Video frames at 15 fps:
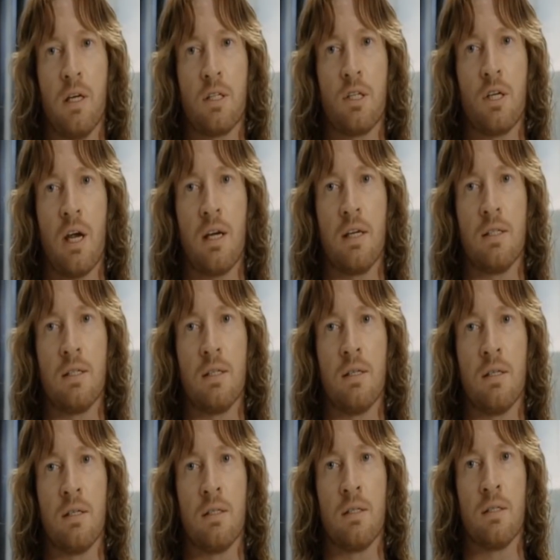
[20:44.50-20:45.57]
instead of
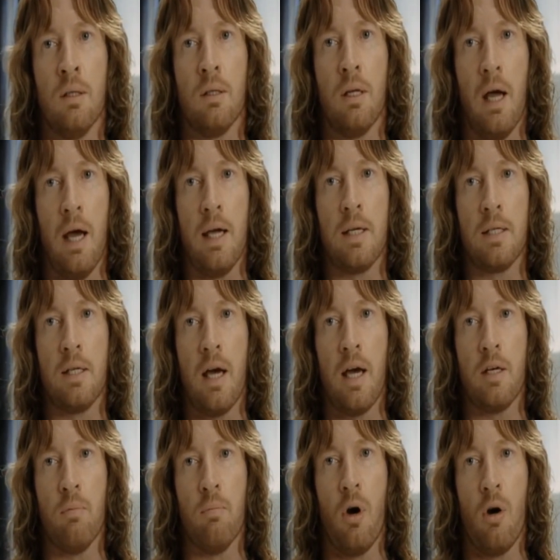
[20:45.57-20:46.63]
at the next
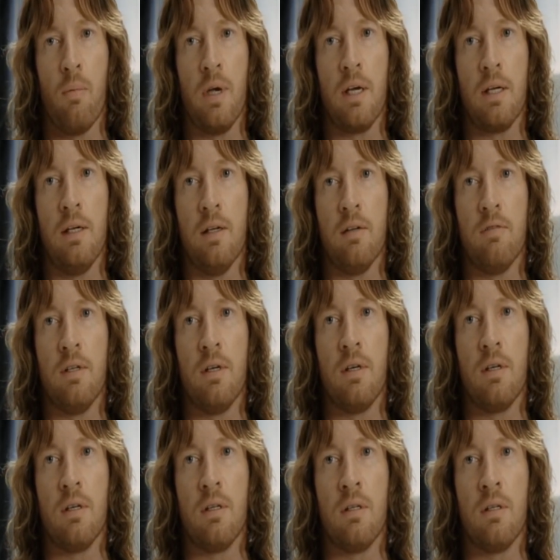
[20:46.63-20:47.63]
day's council meeting.